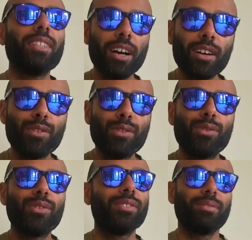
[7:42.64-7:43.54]

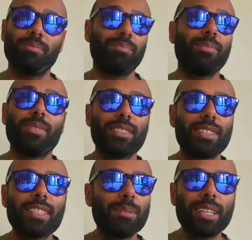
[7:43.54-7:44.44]
Tough,
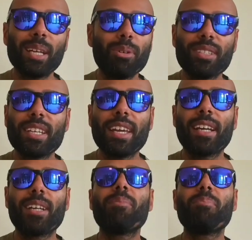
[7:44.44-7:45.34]
as I seem to keep on
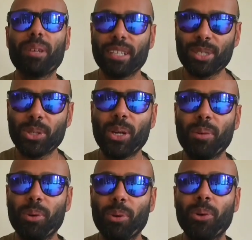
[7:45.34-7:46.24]
saying, but
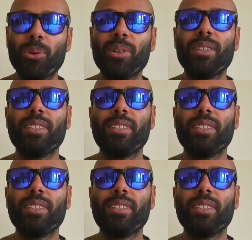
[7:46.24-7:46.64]
enjoyable.